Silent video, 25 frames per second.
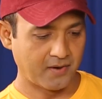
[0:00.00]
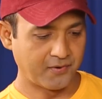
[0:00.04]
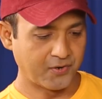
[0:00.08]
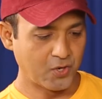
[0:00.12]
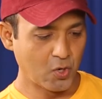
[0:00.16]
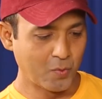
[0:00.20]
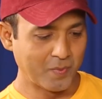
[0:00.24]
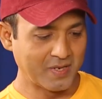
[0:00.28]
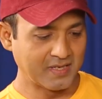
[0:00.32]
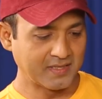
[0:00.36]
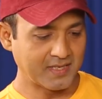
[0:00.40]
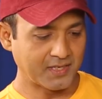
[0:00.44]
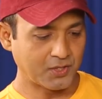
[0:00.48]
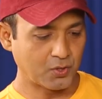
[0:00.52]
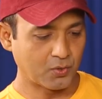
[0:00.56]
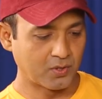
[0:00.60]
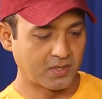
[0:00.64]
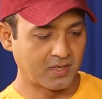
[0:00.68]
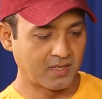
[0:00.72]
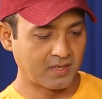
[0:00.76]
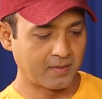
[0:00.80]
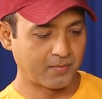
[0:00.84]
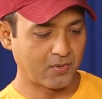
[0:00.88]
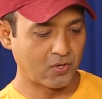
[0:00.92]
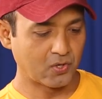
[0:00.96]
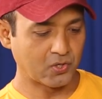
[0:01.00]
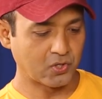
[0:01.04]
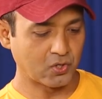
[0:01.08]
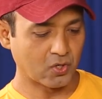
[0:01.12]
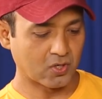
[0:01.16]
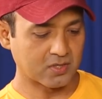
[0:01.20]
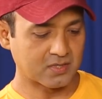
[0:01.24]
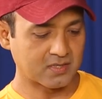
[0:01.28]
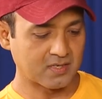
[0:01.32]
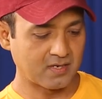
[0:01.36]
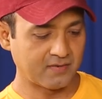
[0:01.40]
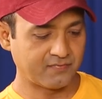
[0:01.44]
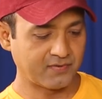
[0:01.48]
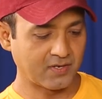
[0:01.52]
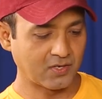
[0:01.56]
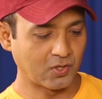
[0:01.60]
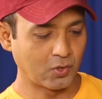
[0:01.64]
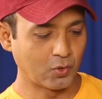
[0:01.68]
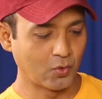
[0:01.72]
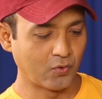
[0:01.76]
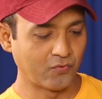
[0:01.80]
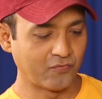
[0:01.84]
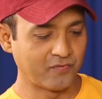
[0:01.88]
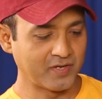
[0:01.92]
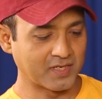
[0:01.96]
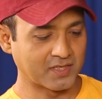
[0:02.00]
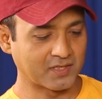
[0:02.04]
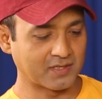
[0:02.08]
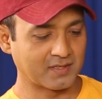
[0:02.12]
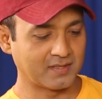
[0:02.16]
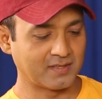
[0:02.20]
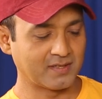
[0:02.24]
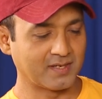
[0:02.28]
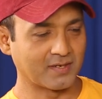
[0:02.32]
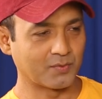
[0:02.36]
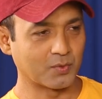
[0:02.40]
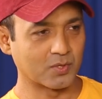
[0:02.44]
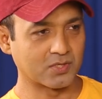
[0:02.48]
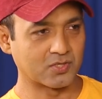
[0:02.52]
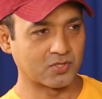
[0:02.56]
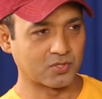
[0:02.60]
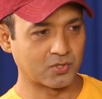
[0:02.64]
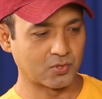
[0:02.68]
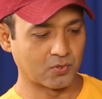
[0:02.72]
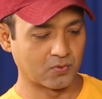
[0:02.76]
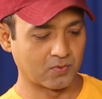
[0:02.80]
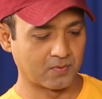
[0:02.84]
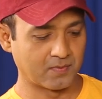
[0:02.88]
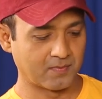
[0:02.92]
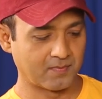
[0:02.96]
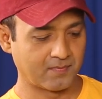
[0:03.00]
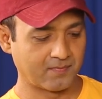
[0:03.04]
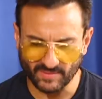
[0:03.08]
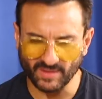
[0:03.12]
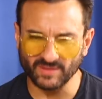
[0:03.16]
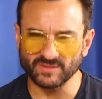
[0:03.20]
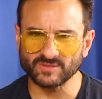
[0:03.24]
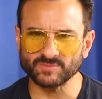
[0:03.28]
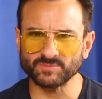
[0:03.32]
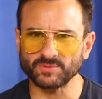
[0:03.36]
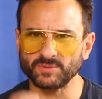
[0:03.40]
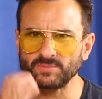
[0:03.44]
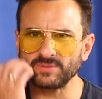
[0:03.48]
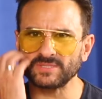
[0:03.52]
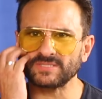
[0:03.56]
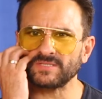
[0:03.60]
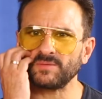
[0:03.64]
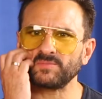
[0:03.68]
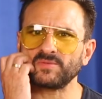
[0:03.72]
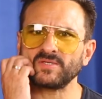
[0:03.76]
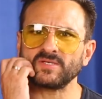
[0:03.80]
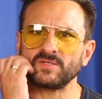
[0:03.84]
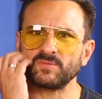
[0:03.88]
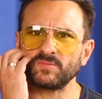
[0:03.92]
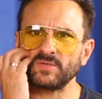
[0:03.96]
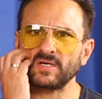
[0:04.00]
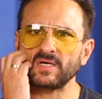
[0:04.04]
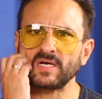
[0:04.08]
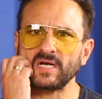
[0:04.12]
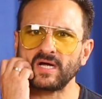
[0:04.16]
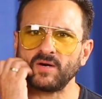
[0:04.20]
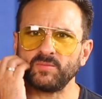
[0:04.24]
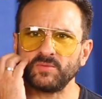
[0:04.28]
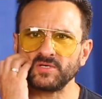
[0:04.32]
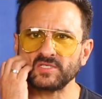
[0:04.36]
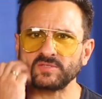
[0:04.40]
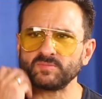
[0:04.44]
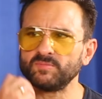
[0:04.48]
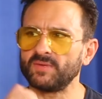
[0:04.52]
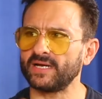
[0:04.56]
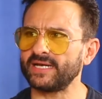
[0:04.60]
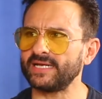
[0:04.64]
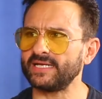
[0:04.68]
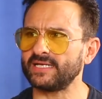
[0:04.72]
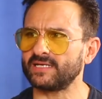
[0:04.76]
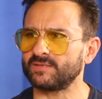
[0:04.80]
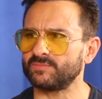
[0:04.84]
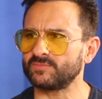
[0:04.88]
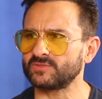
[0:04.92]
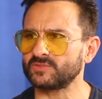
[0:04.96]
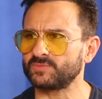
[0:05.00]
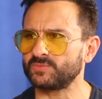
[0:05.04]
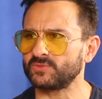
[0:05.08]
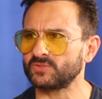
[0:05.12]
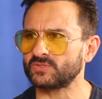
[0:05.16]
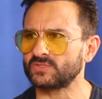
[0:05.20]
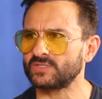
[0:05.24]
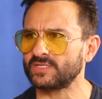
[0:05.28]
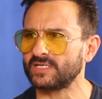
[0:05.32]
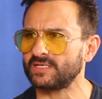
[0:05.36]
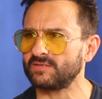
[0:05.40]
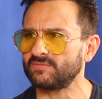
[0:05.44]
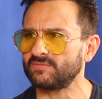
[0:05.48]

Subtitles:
A rumor that you heard about yourself, you wish it was true. That's probably something about how much money I'm supposed to